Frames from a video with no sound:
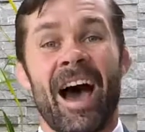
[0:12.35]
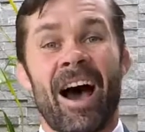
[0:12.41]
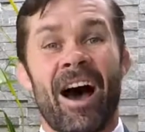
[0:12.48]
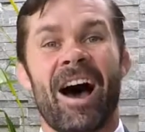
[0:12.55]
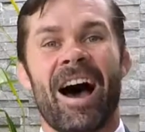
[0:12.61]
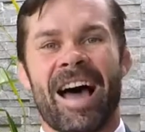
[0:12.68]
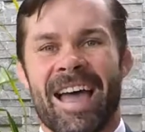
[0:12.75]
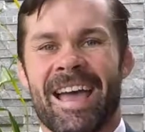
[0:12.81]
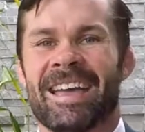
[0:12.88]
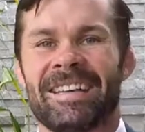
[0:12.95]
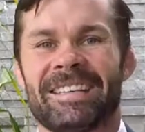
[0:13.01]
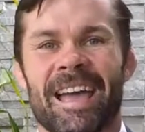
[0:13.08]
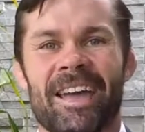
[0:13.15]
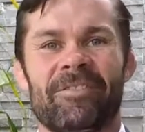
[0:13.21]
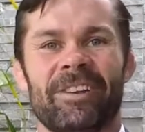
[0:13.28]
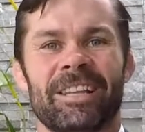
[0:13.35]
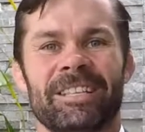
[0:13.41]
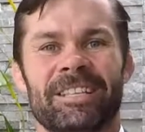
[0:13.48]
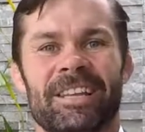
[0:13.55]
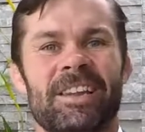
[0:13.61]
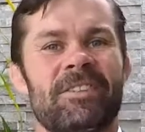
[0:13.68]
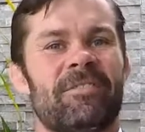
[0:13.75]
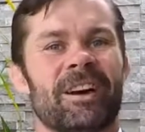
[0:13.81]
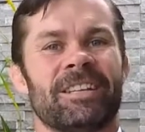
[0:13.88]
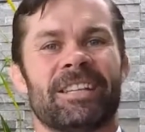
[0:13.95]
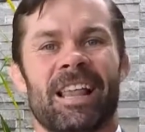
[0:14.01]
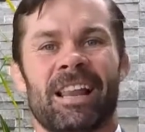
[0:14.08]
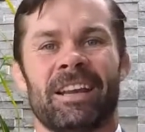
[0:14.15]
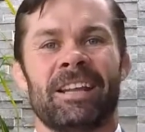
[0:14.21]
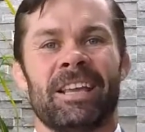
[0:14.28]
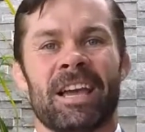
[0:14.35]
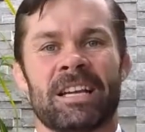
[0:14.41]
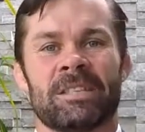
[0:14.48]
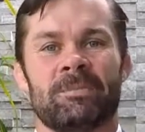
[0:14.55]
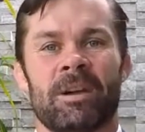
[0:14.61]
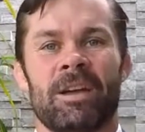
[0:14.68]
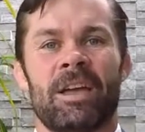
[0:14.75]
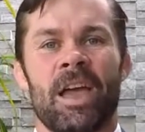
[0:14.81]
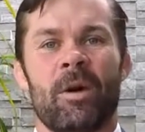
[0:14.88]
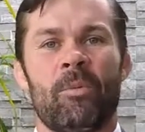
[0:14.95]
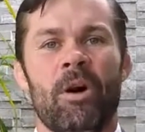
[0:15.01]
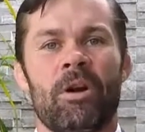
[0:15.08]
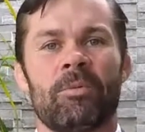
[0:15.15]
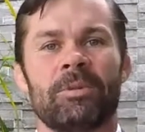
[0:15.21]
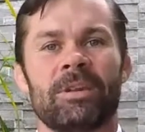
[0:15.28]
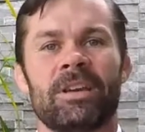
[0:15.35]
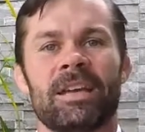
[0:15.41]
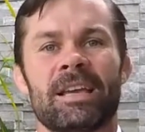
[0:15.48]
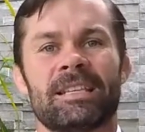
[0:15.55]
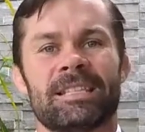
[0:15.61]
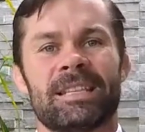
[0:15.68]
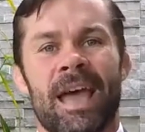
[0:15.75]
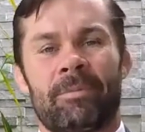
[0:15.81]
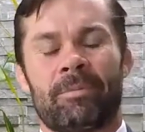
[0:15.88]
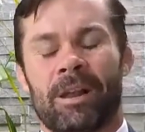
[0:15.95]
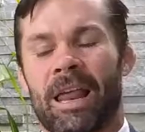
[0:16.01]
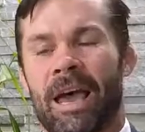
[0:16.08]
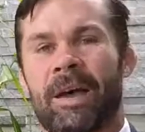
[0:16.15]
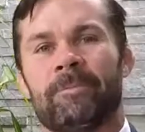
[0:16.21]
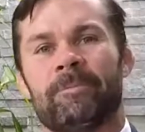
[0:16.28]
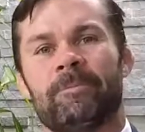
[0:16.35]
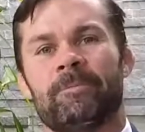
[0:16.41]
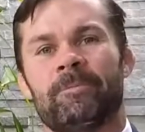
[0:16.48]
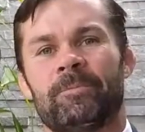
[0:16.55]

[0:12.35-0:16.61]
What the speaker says: Hi, Dave Lindsay here, Vitality Expert, and welcome to Snap Clap.